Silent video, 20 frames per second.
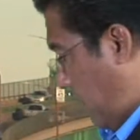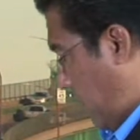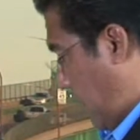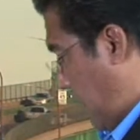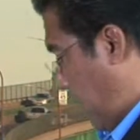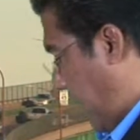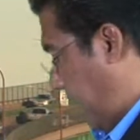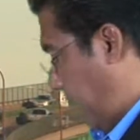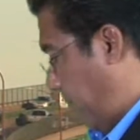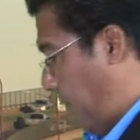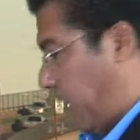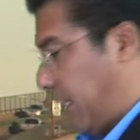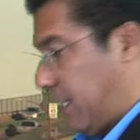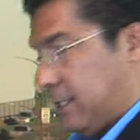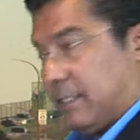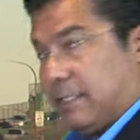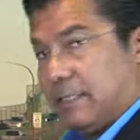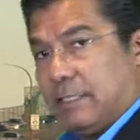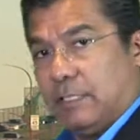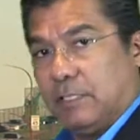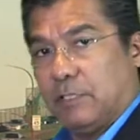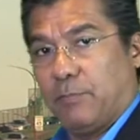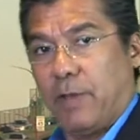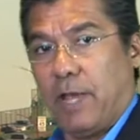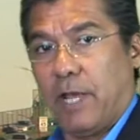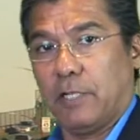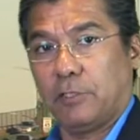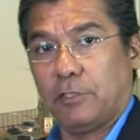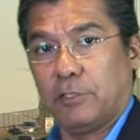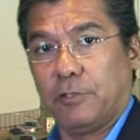had made it to
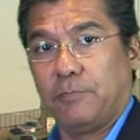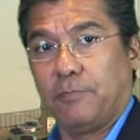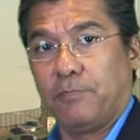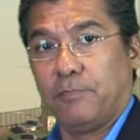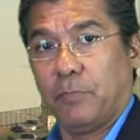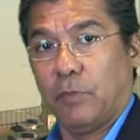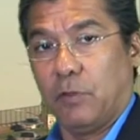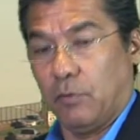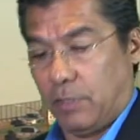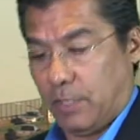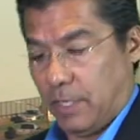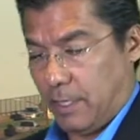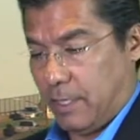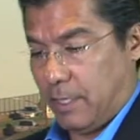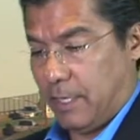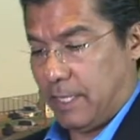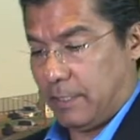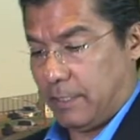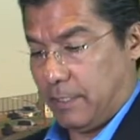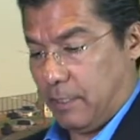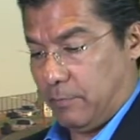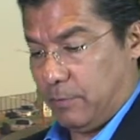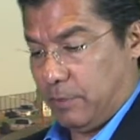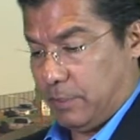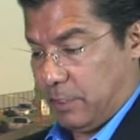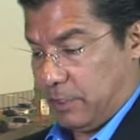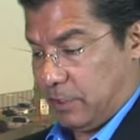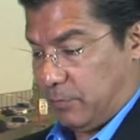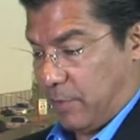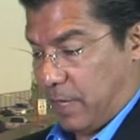dispatch. Okay, it had come to
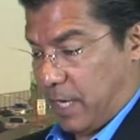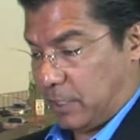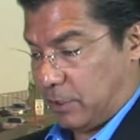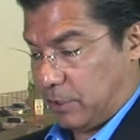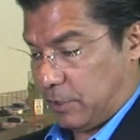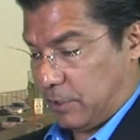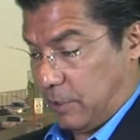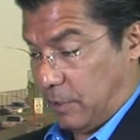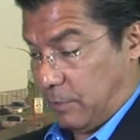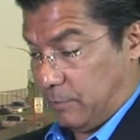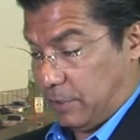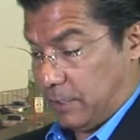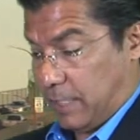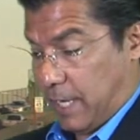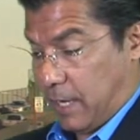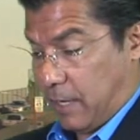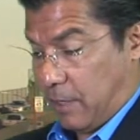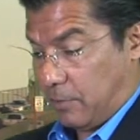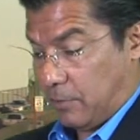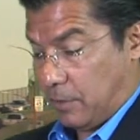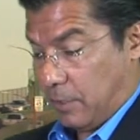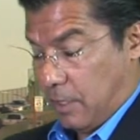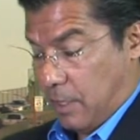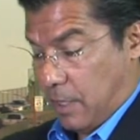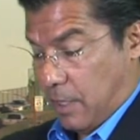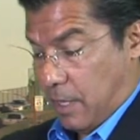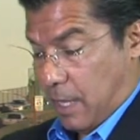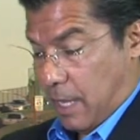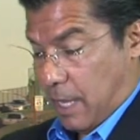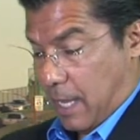dispatch, thumbs down,
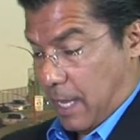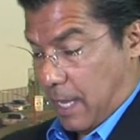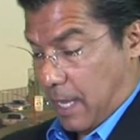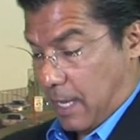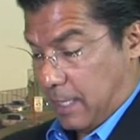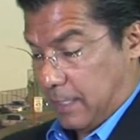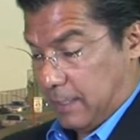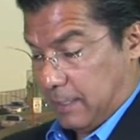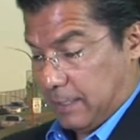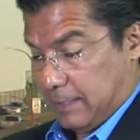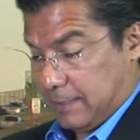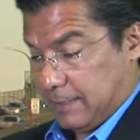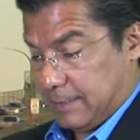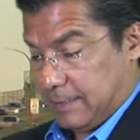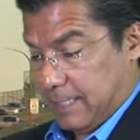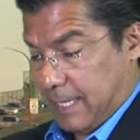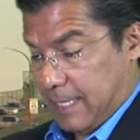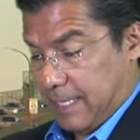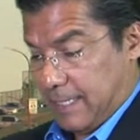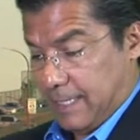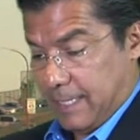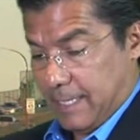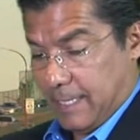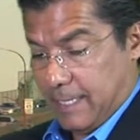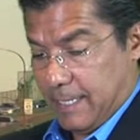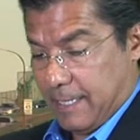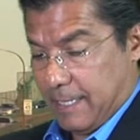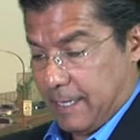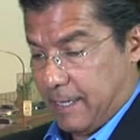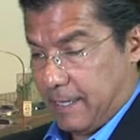and let's say the